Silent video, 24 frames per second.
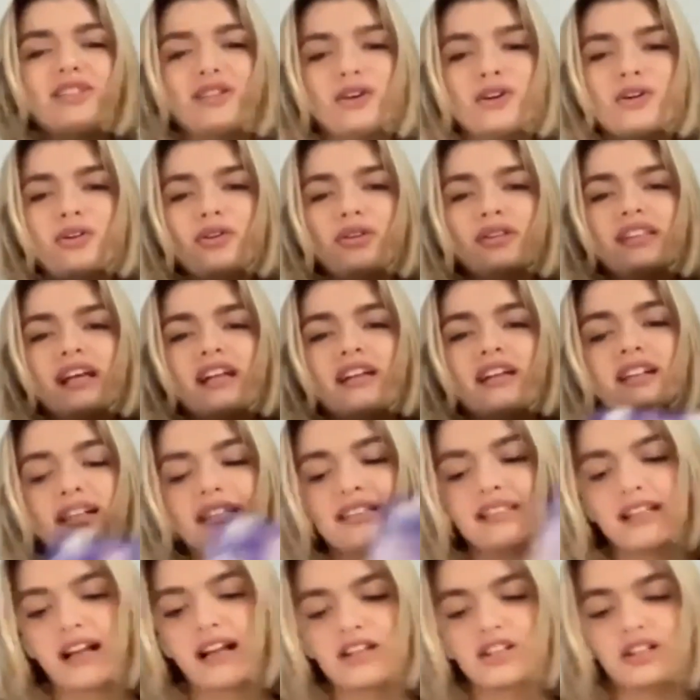so Salon
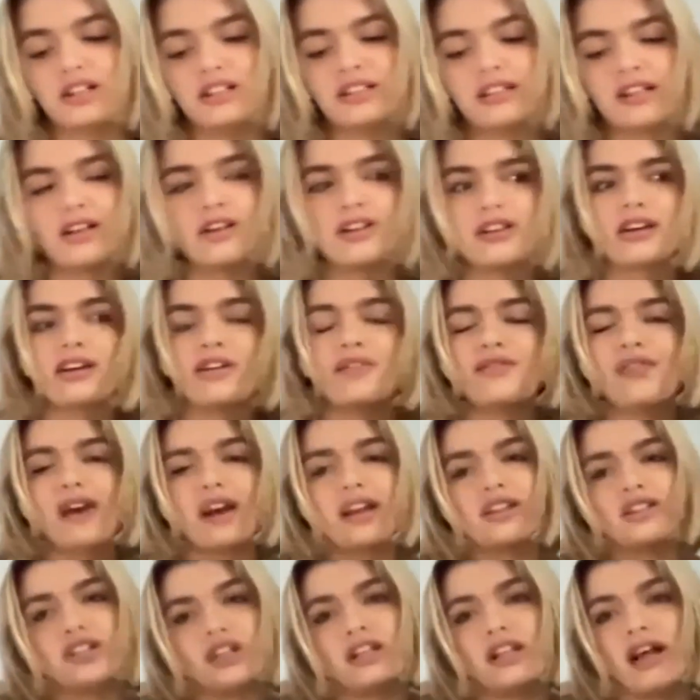International is another
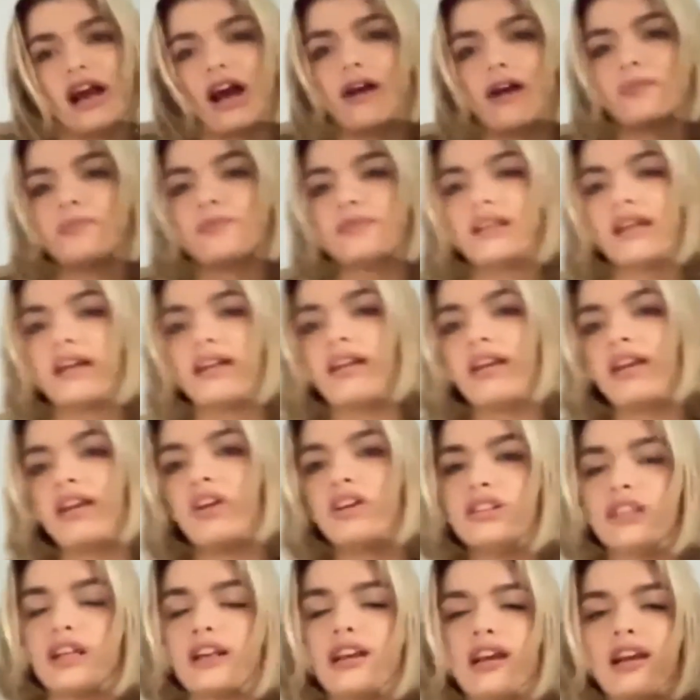convention that happens in
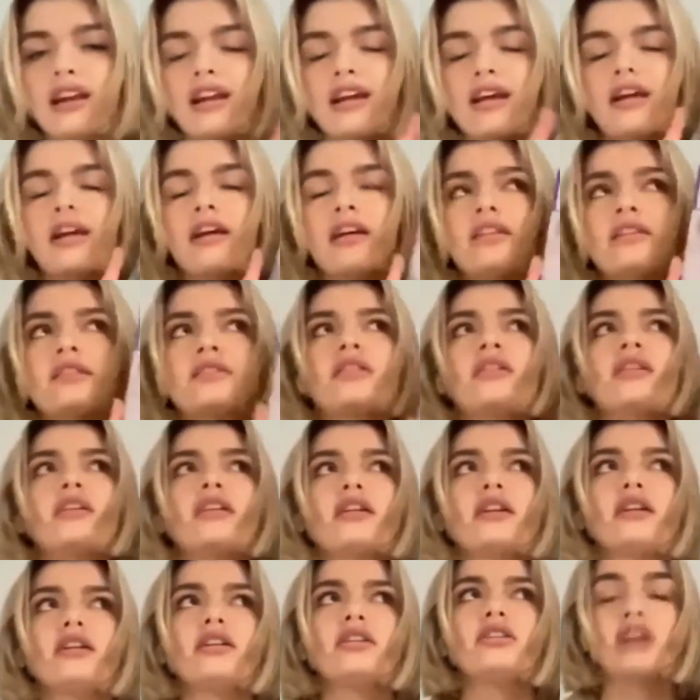London, and it is
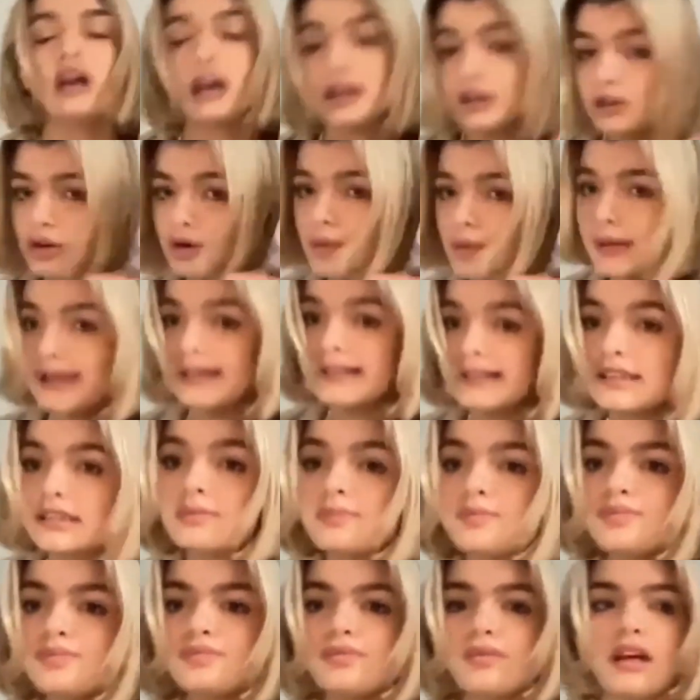ginormous.
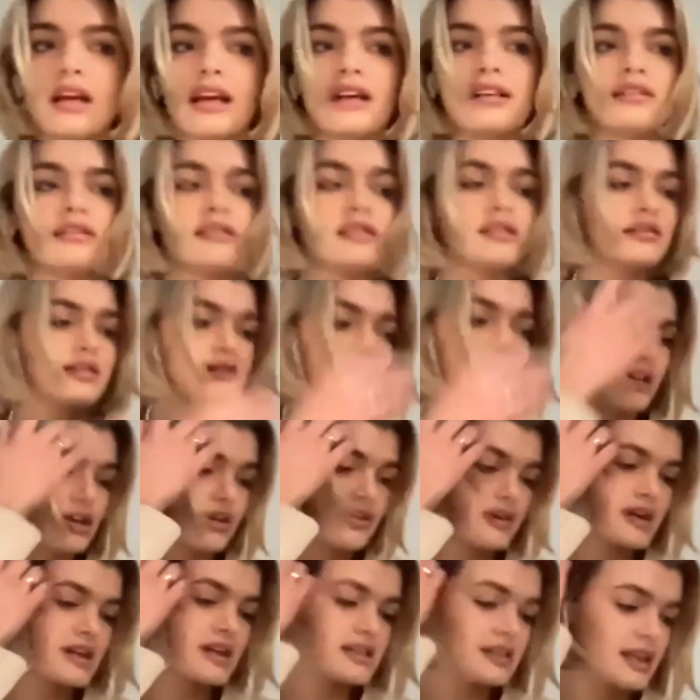It's the
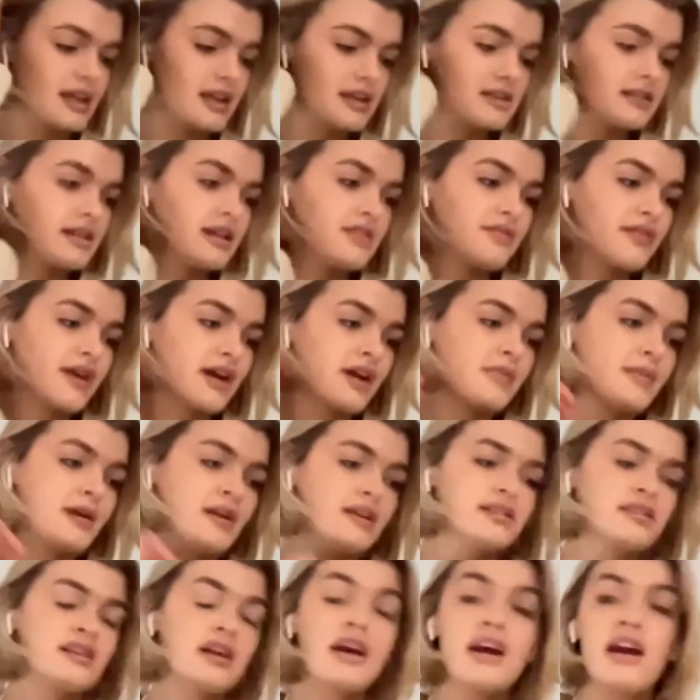craziest
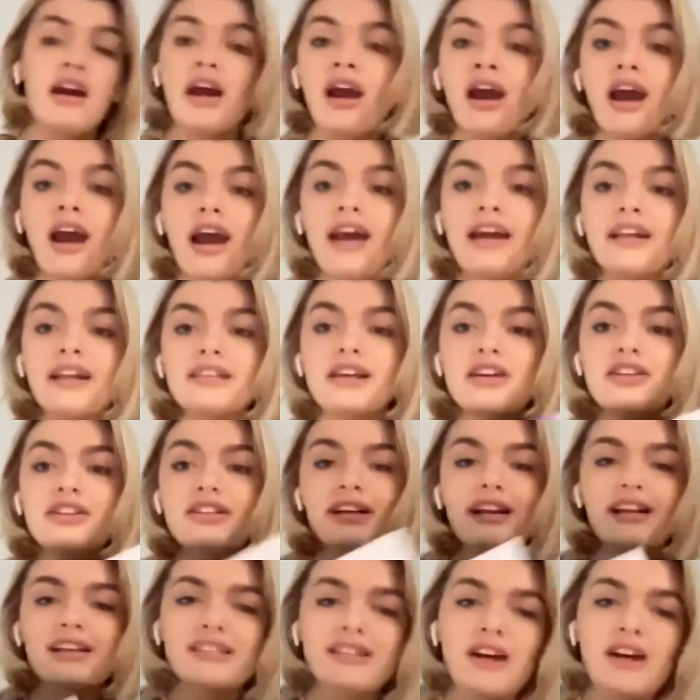environment. And
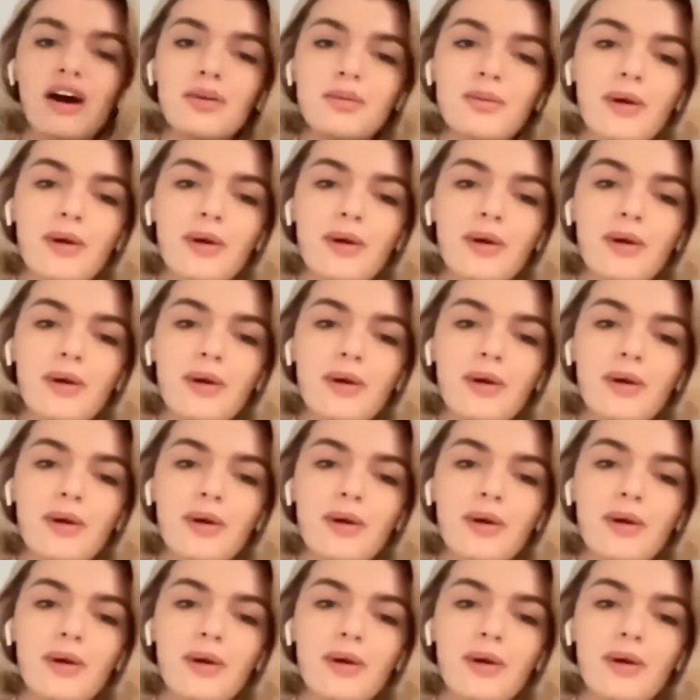until I started